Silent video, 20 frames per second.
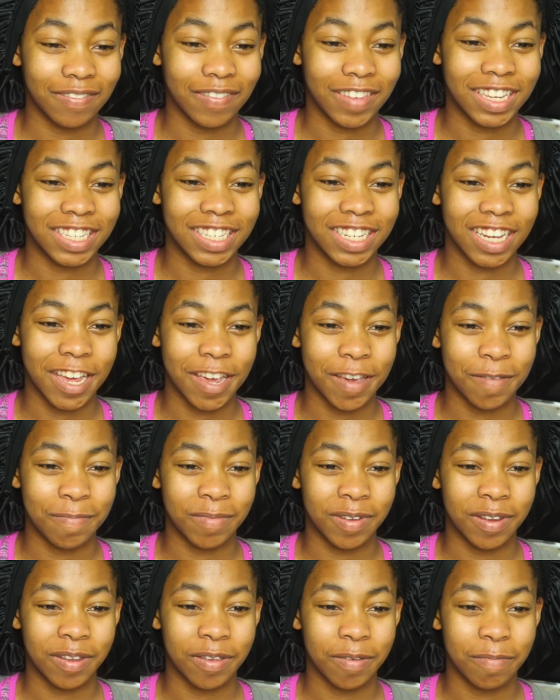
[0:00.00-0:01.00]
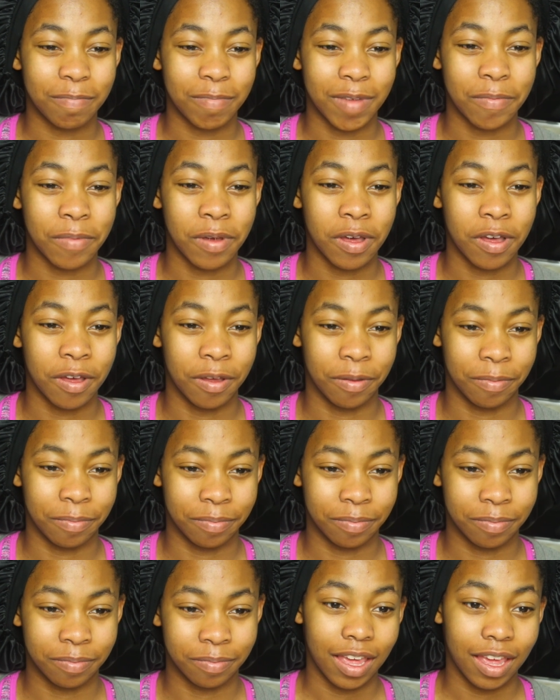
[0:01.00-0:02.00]
FaceTimed my
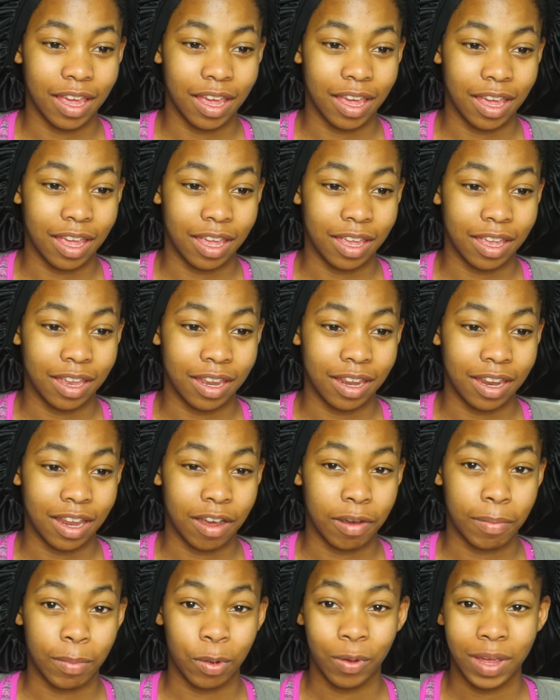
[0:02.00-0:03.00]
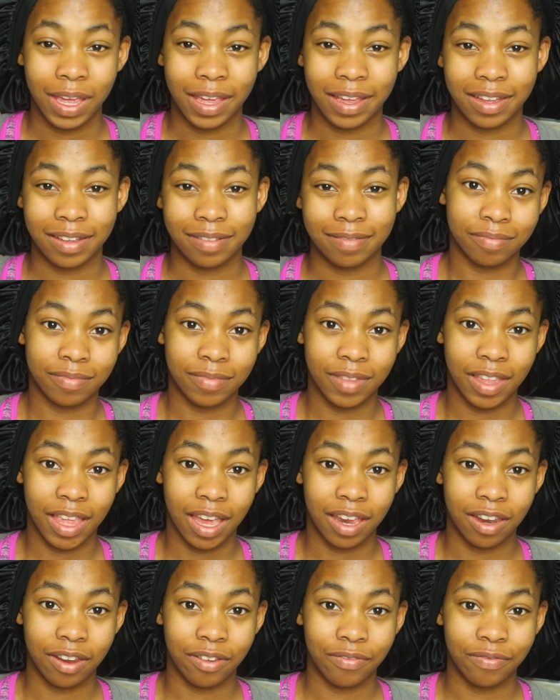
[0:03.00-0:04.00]
mom, and now I'm awake.
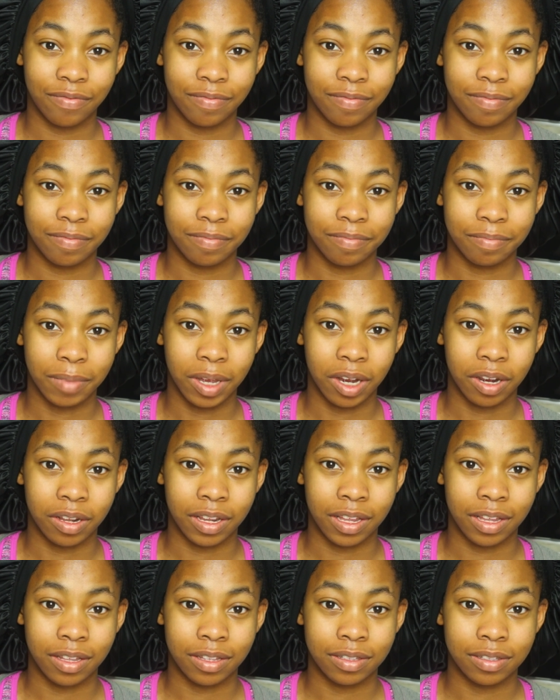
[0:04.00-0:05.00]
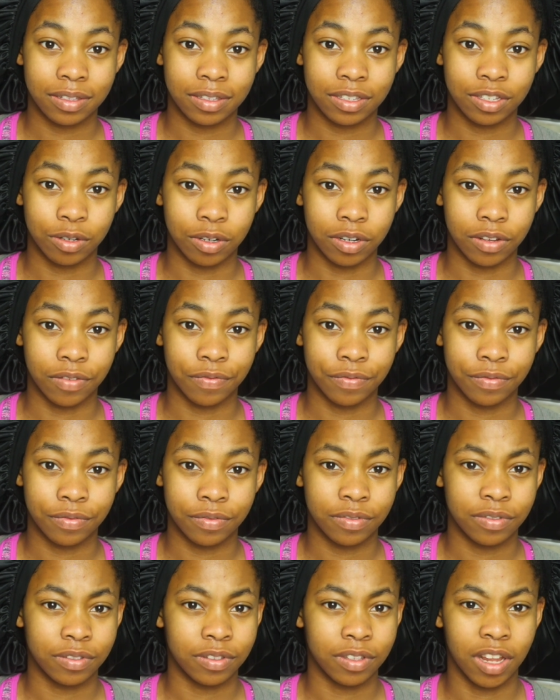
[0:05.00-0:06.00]
Kind of. Barely. Sort of.
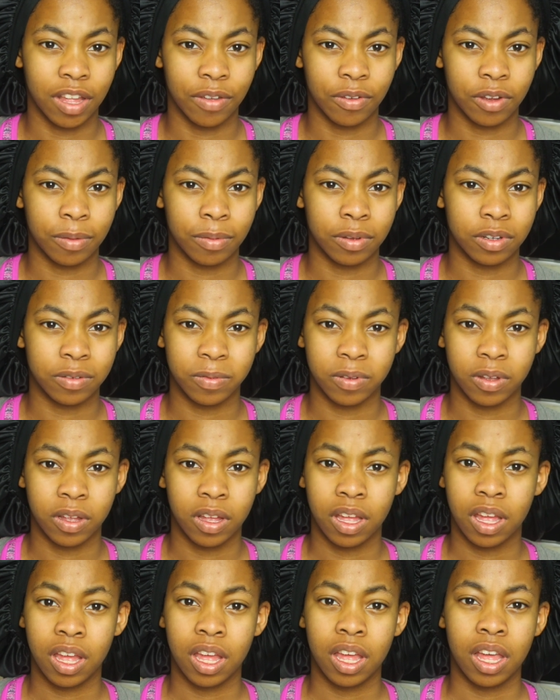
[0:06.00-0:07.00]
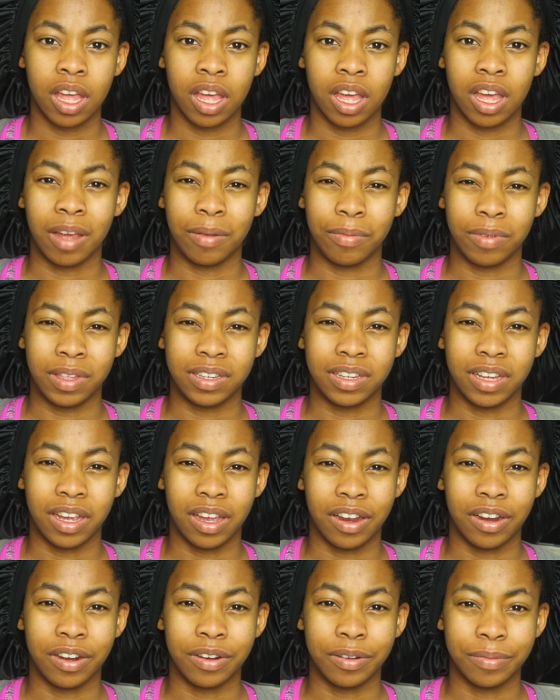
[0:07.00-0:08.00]
Not very much, but I'm really
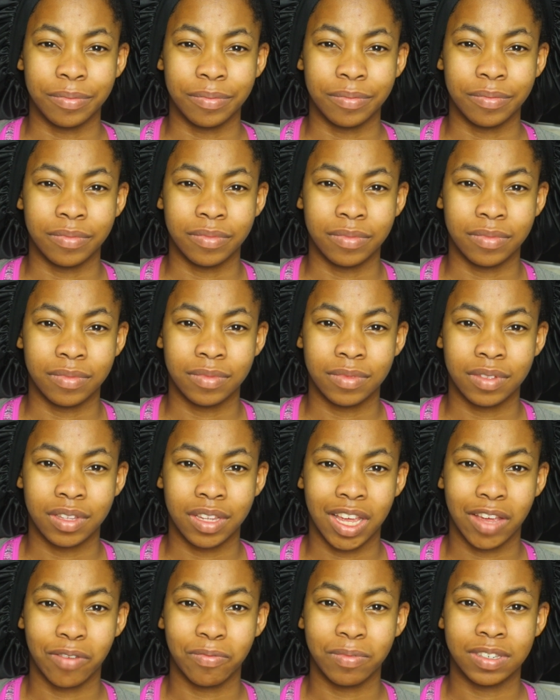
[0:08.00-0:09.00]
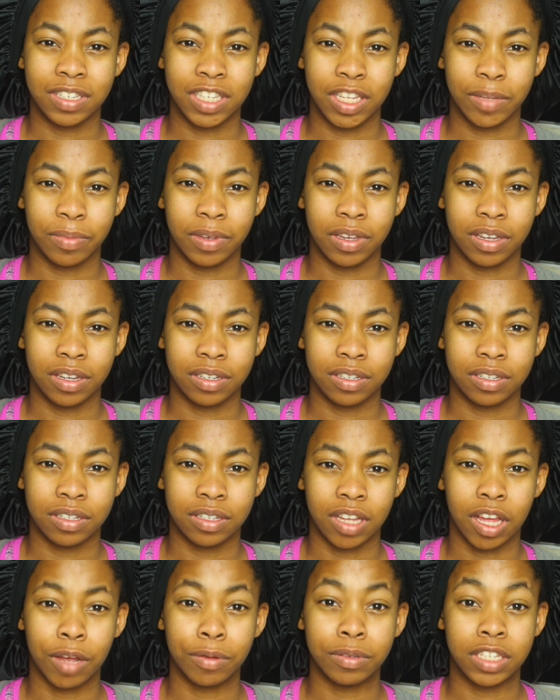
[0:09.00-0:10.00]
tired. I've been sleeping.
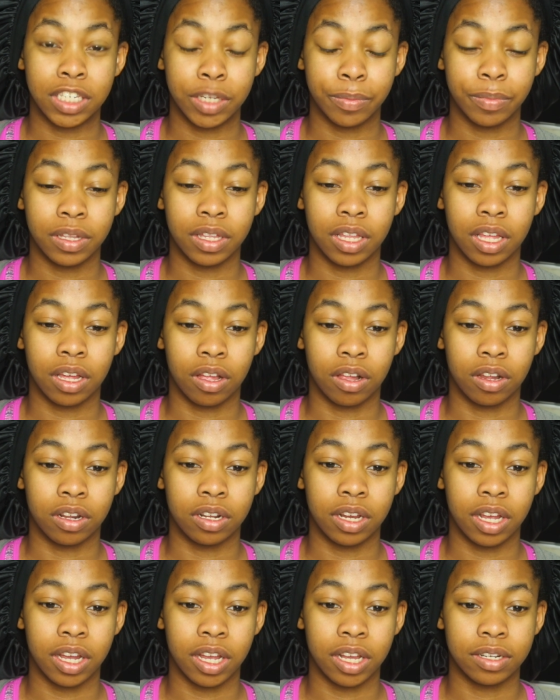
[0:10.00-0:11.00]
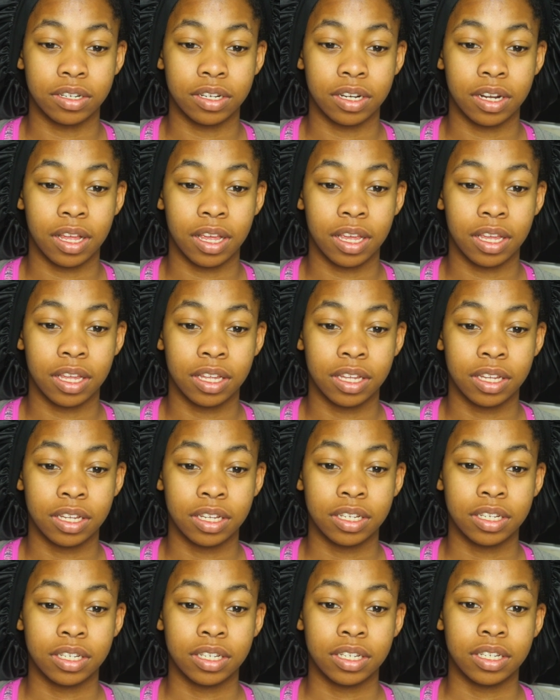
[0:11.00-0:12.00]
I was sleeping like all day yesterday
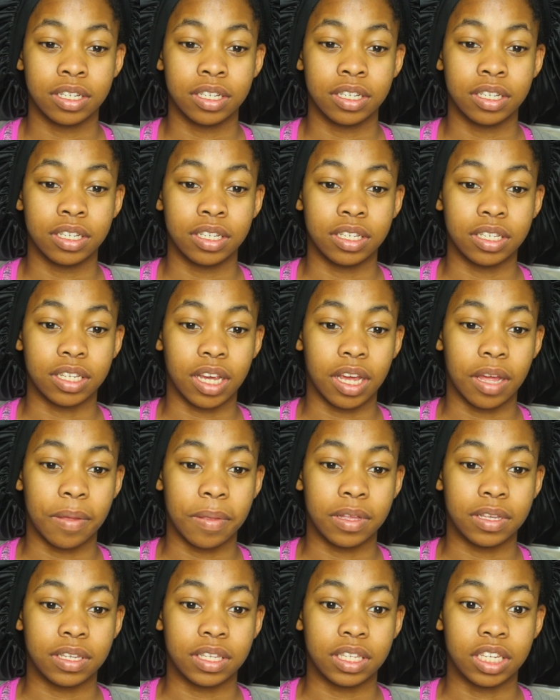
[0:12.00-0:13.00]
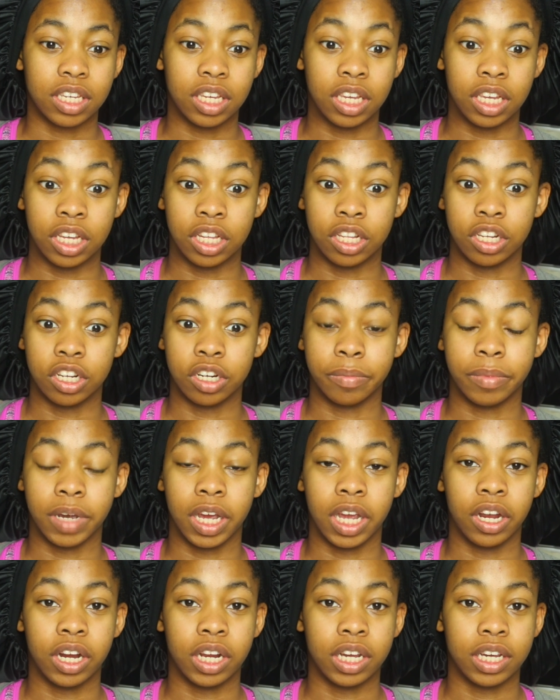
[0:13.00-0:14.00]
because I had this killer
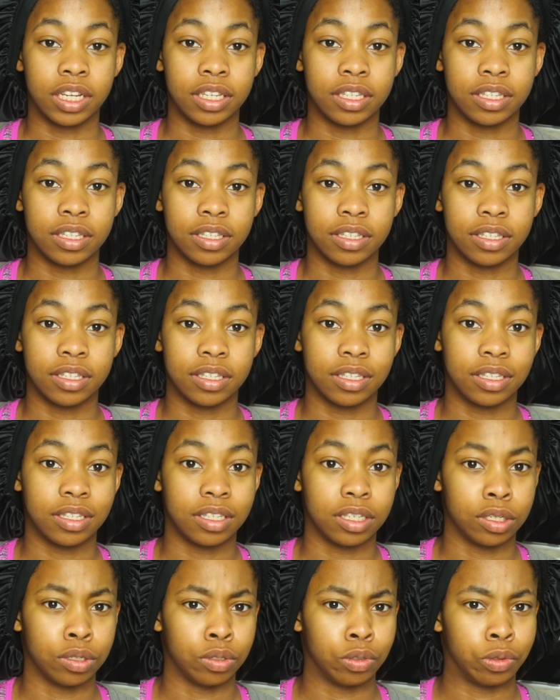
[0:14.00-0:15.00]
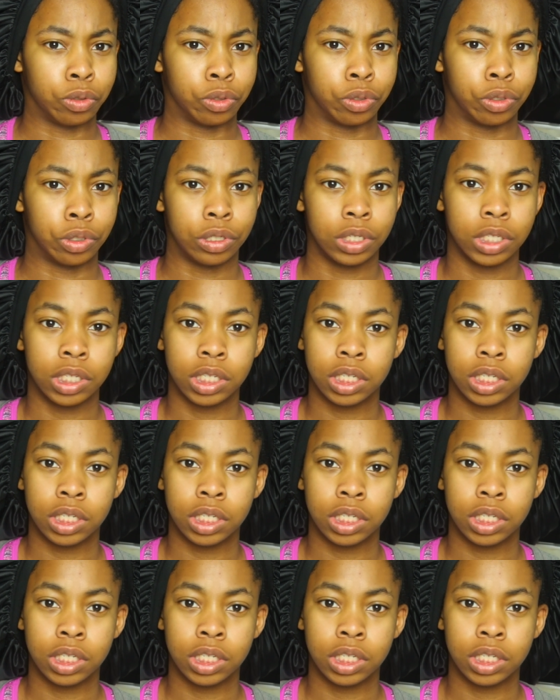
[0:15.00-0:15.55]
migraine. Oof.